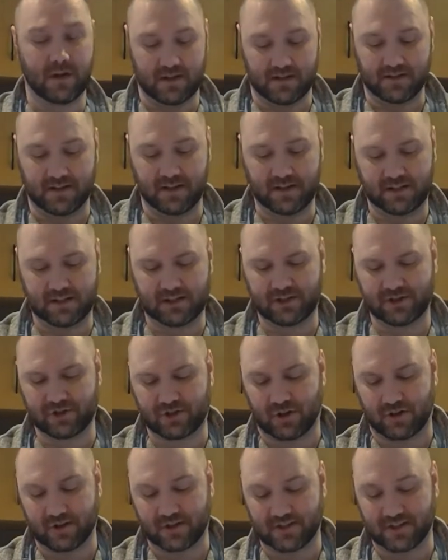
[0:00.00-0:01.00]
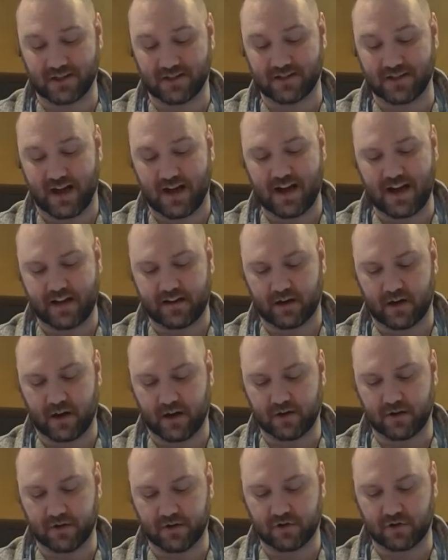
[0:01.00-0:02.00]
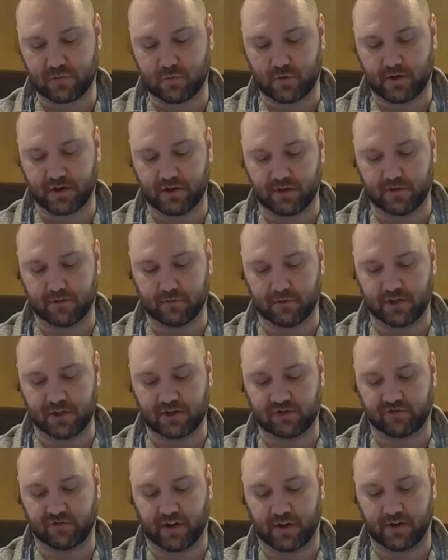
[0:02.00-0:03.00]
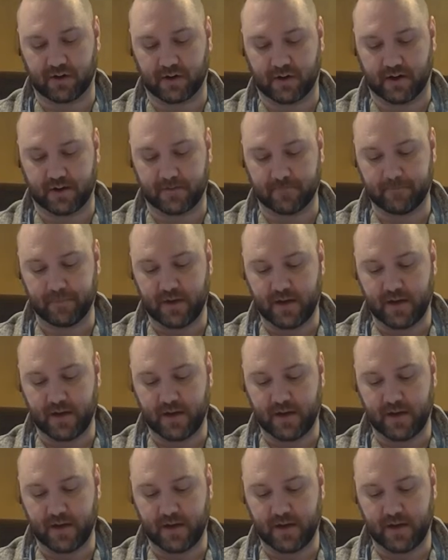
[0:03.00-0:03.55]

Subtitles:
yeast starts to die at 120 degrees Fahrenheit,